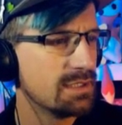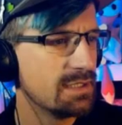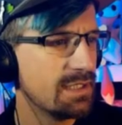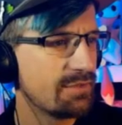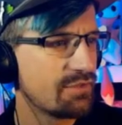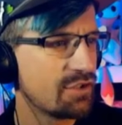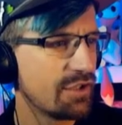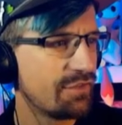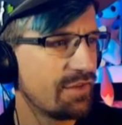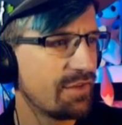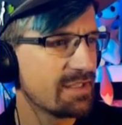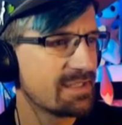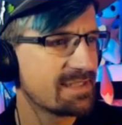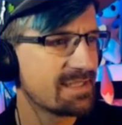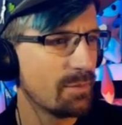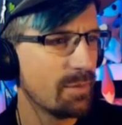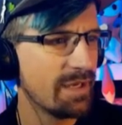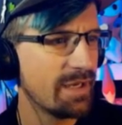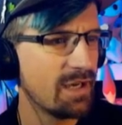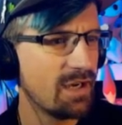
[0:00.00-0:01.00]
I've got to find
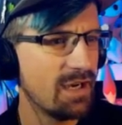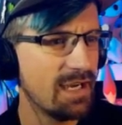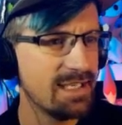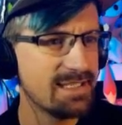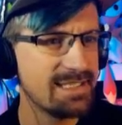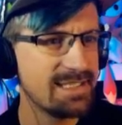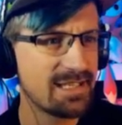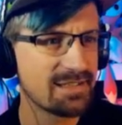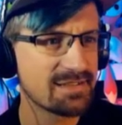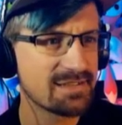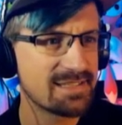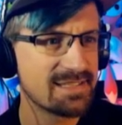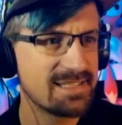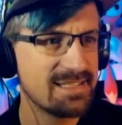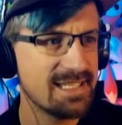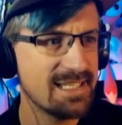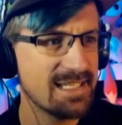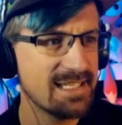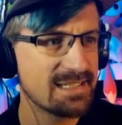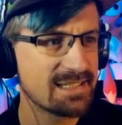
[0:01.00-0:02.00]
somewhere to hide
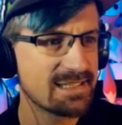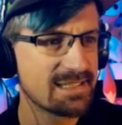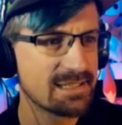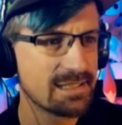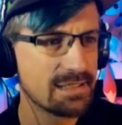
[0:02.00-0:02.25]
downstairs.